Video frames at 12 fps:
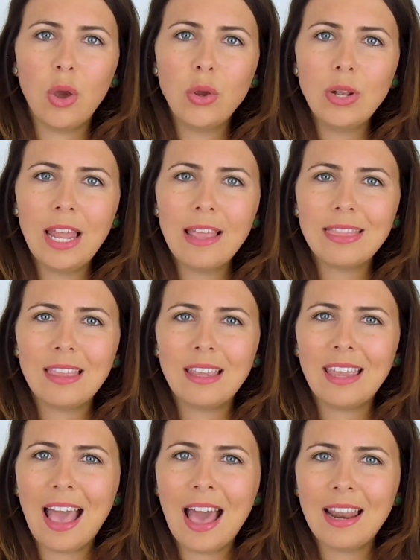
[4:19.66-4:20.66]
who let
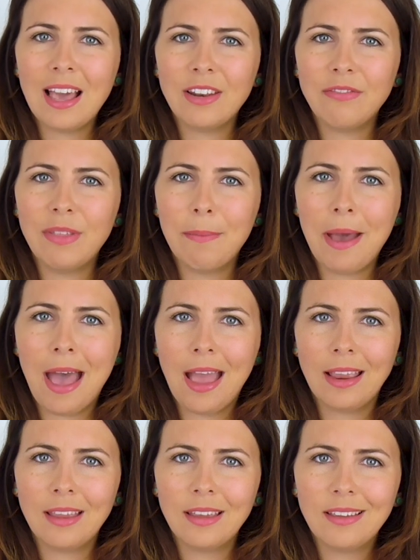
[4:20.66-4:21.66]
the cat out of the
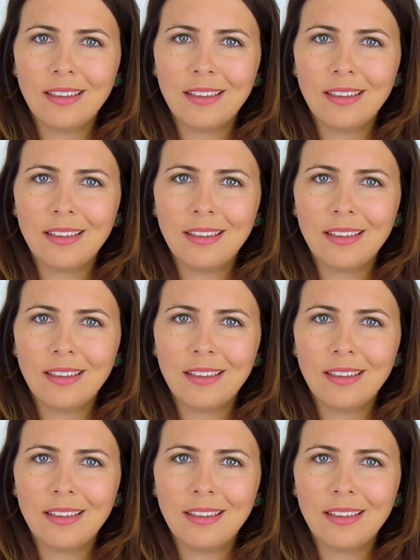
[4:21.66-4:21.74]
bag?